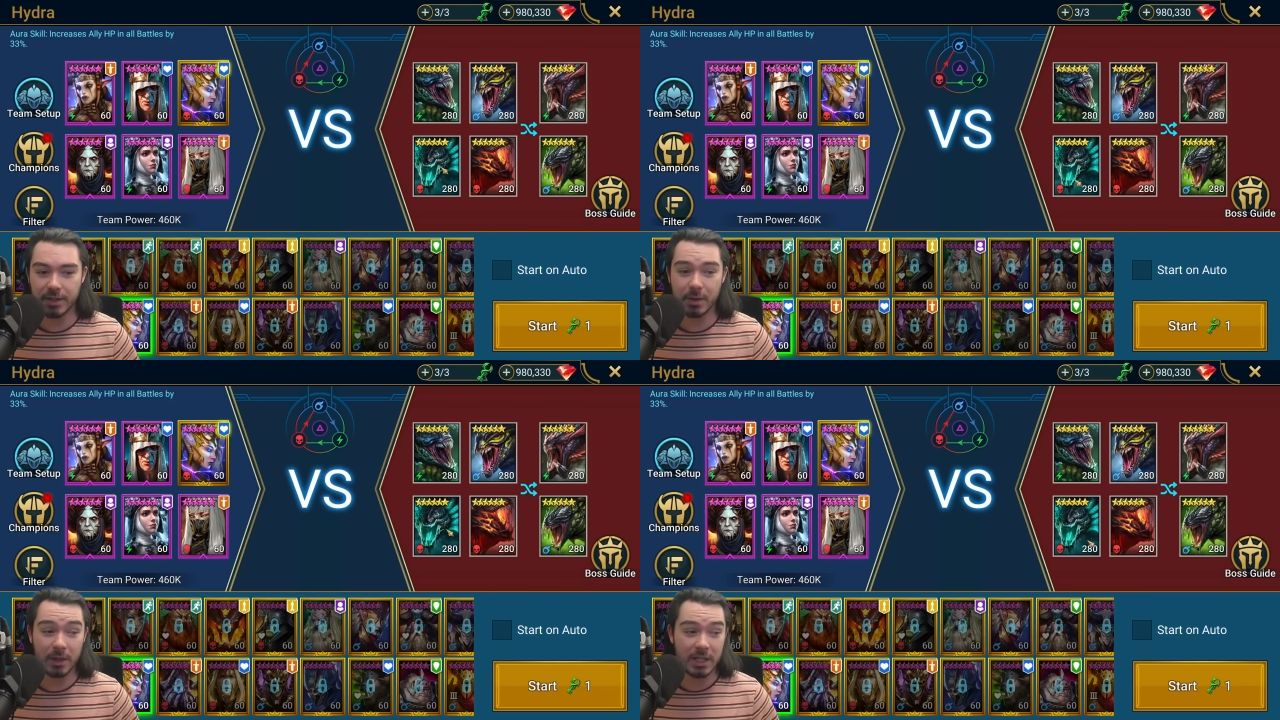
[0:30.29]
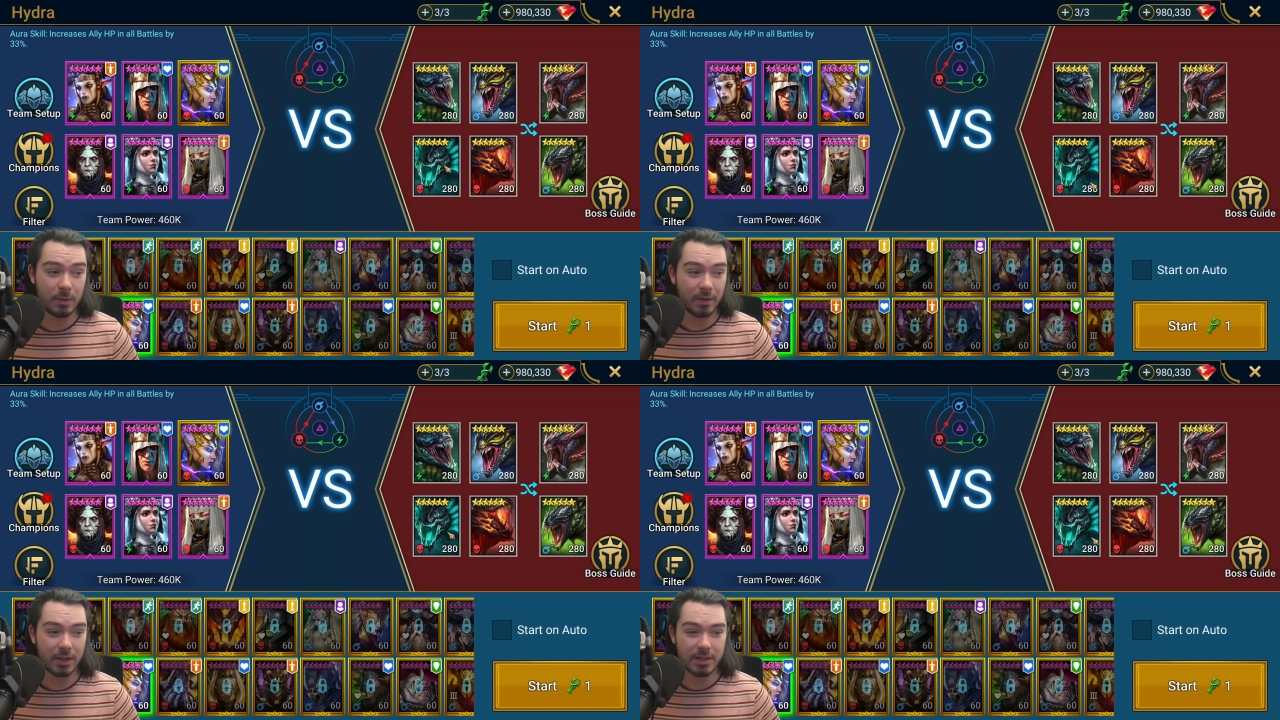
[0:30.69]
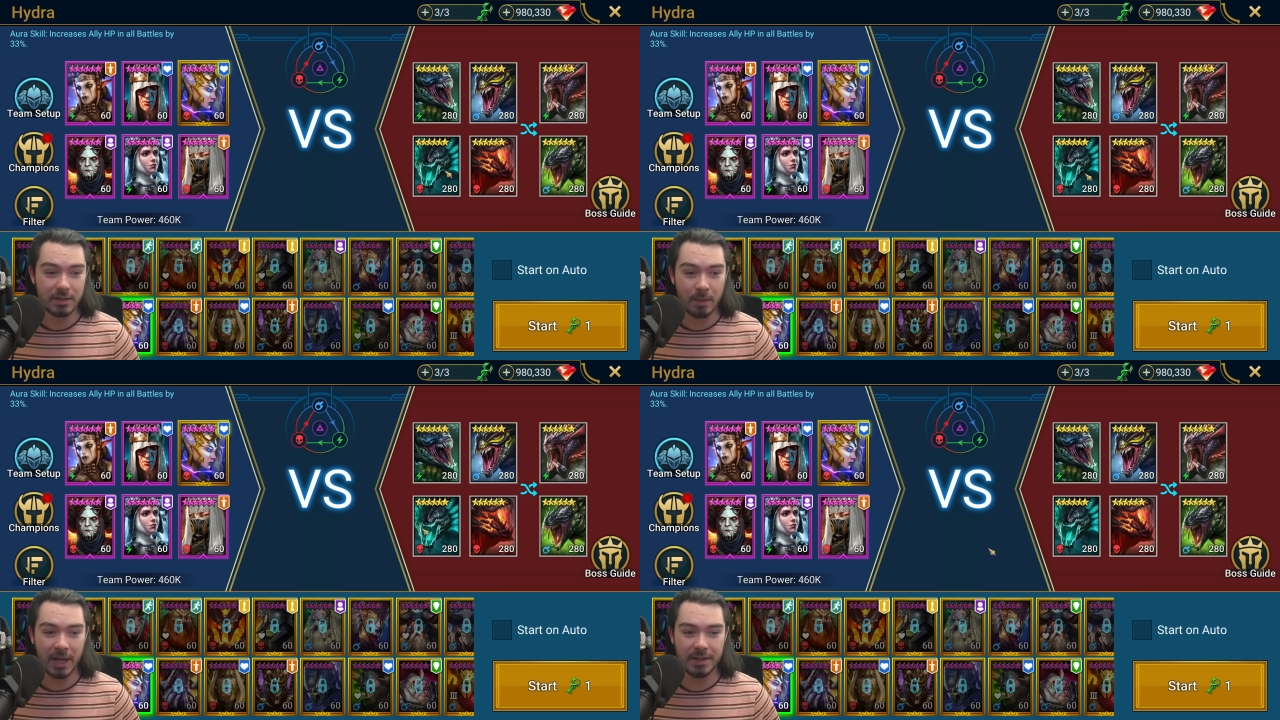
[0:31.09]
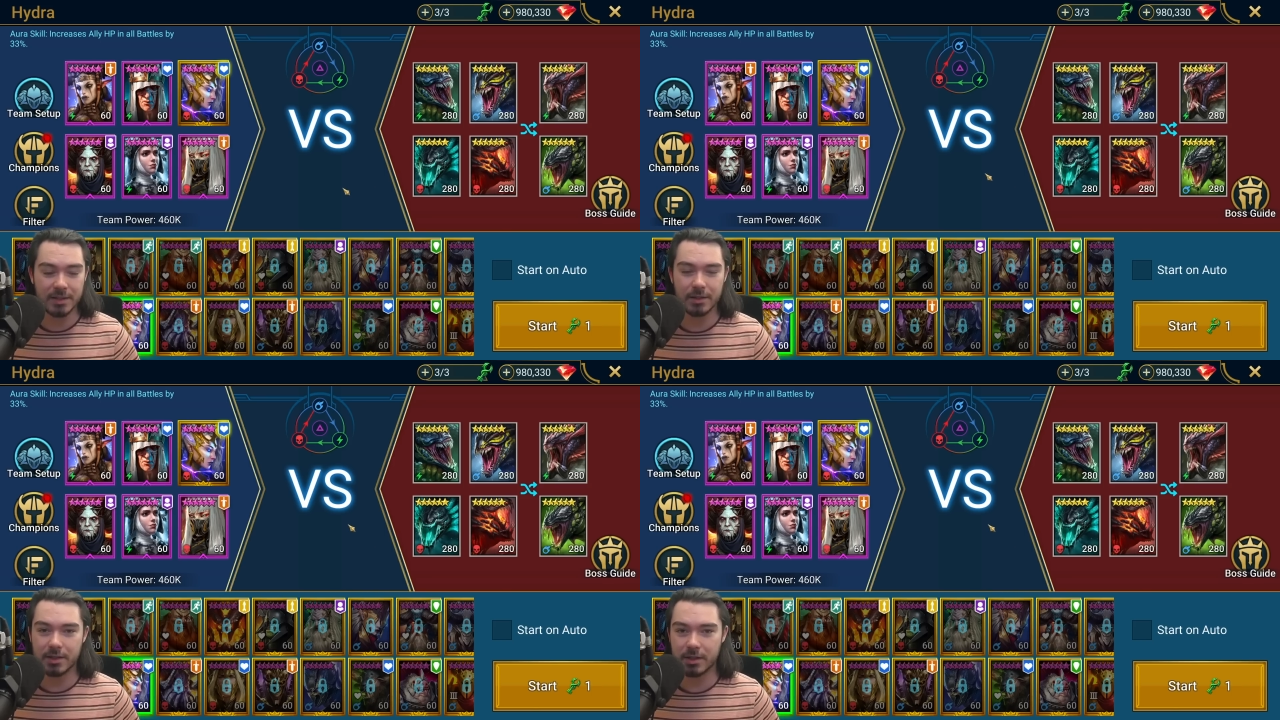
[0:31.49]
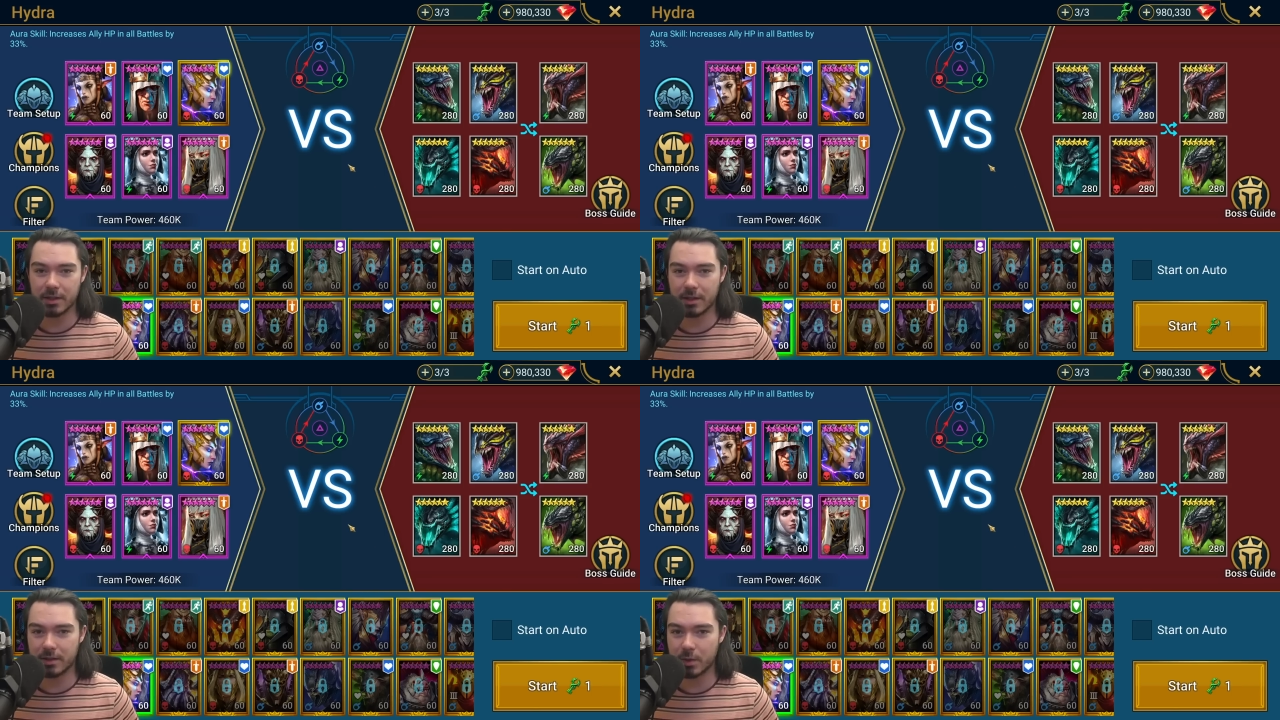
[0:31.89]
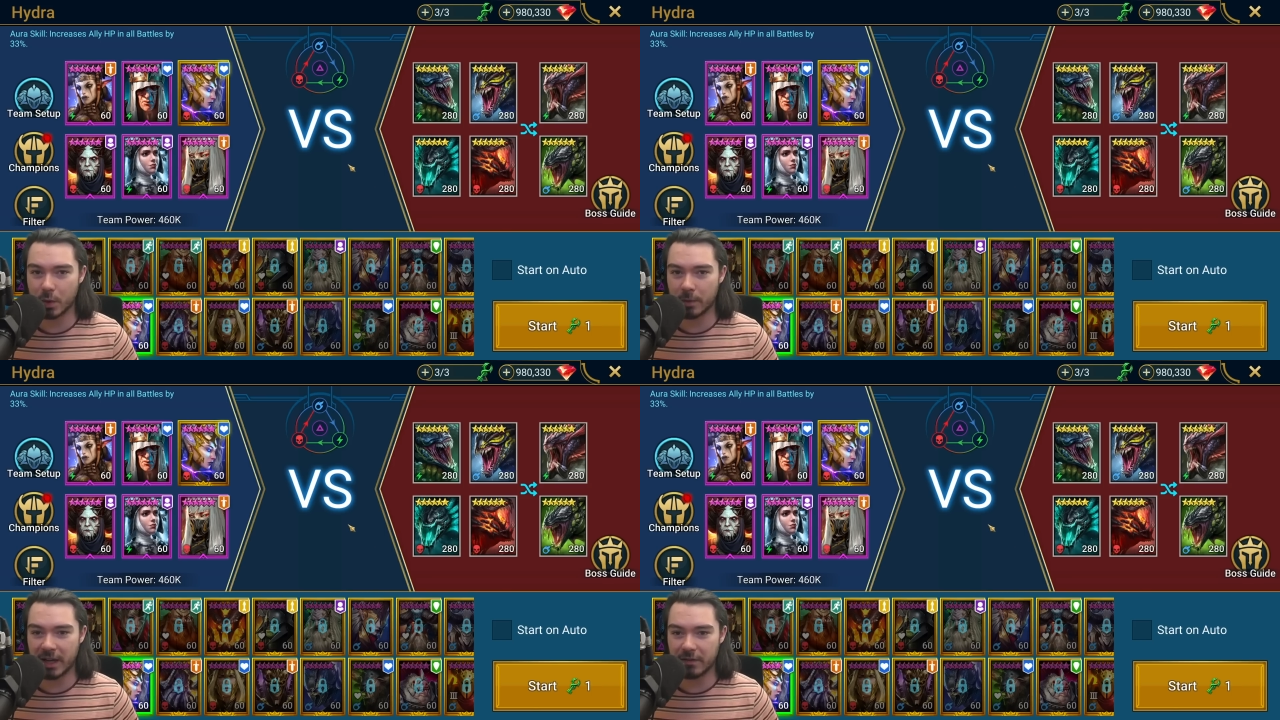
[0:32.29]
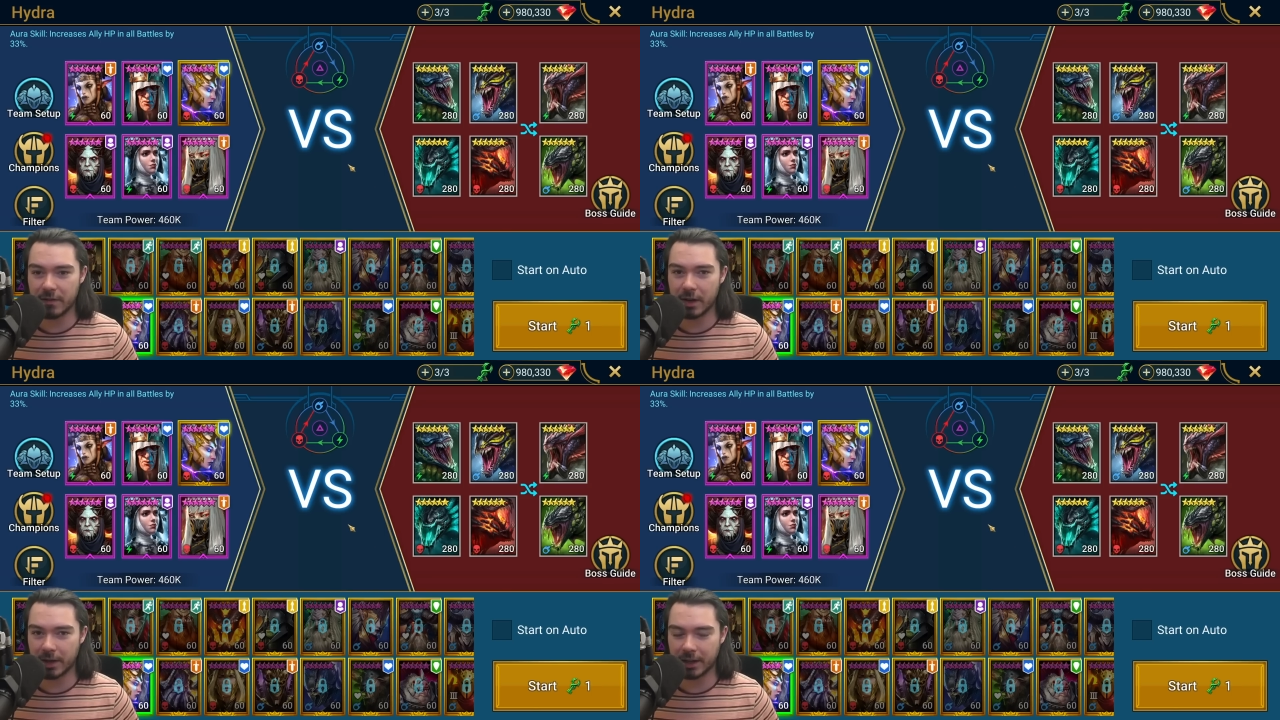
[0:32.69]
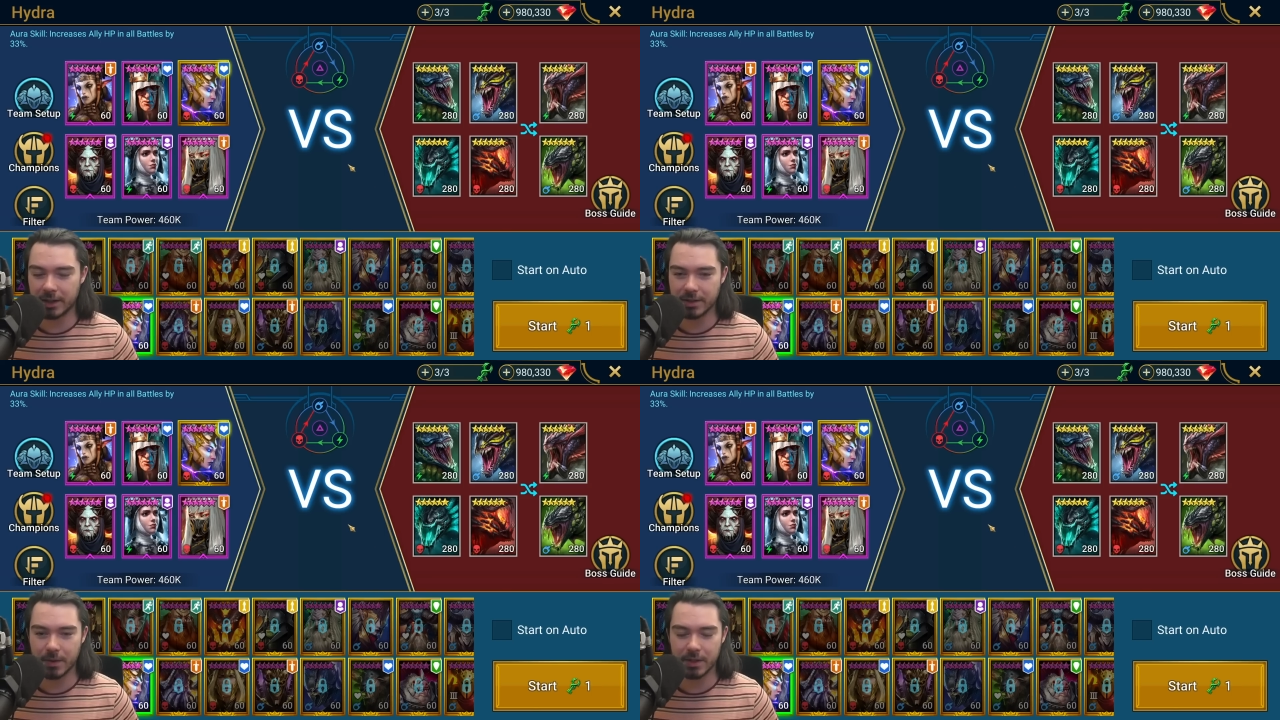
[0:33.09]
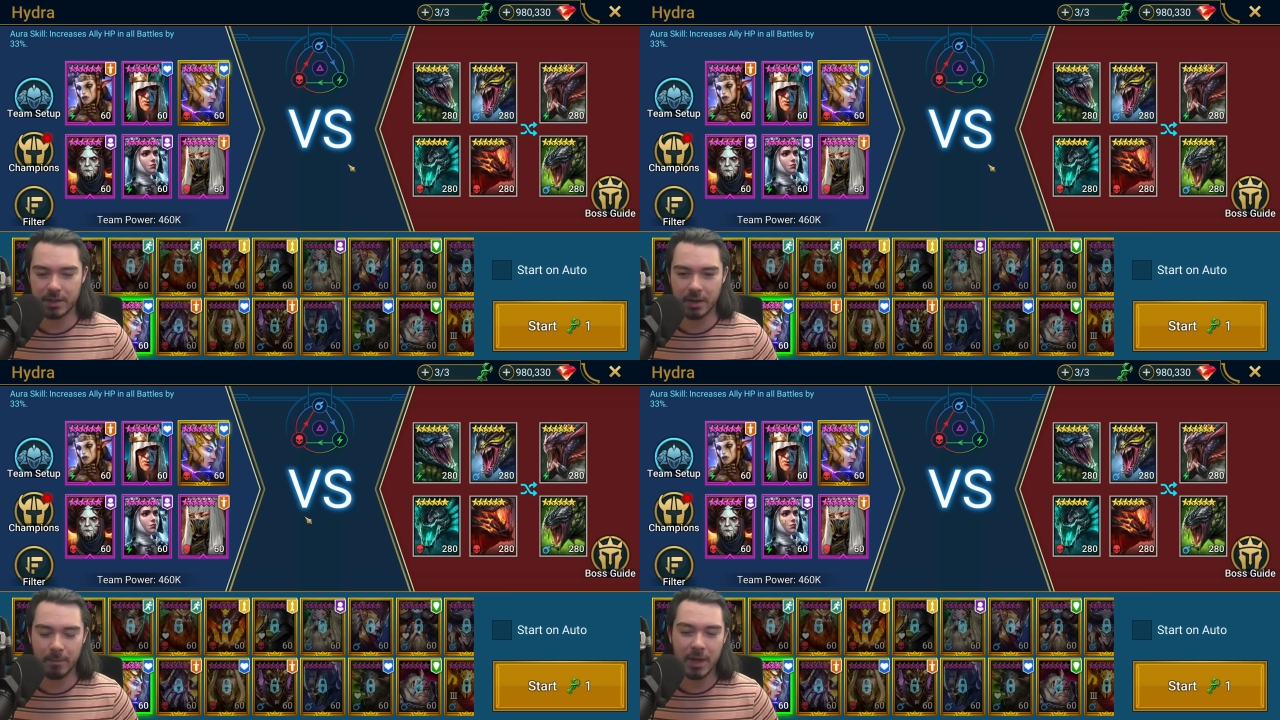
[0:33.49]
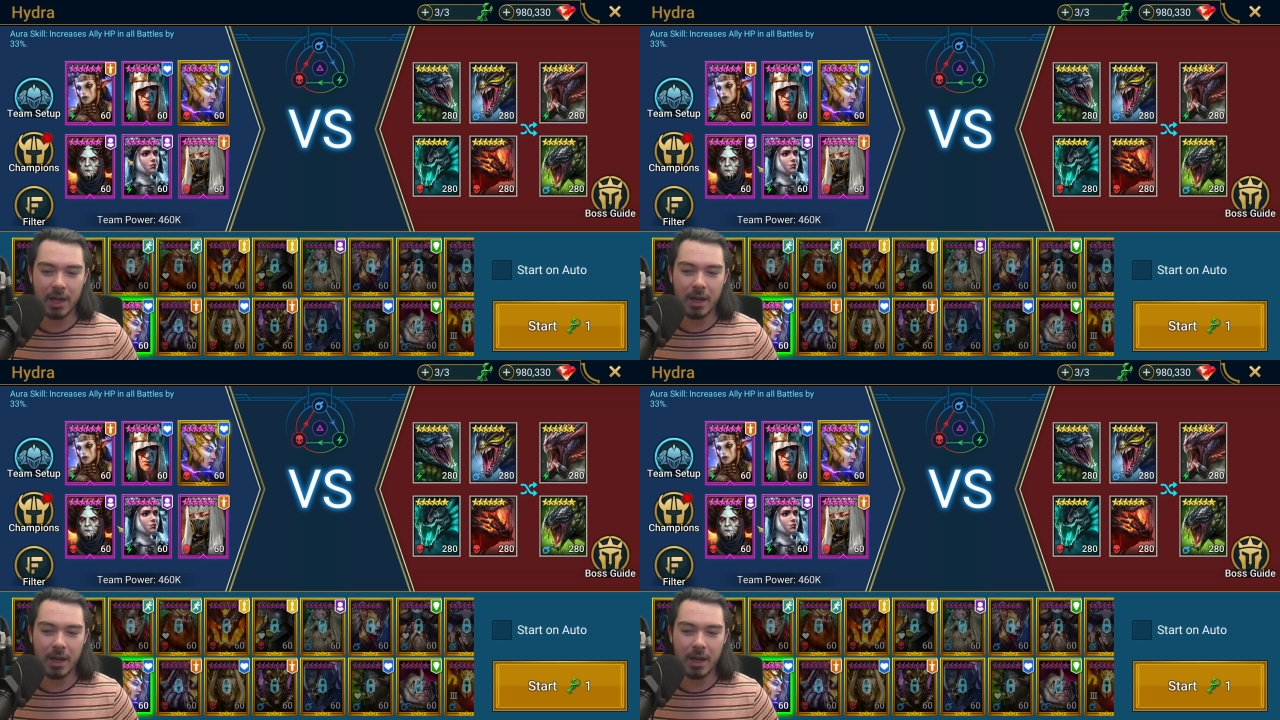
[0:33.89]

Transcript: So at least we've got some answer to torment fearing us all the time.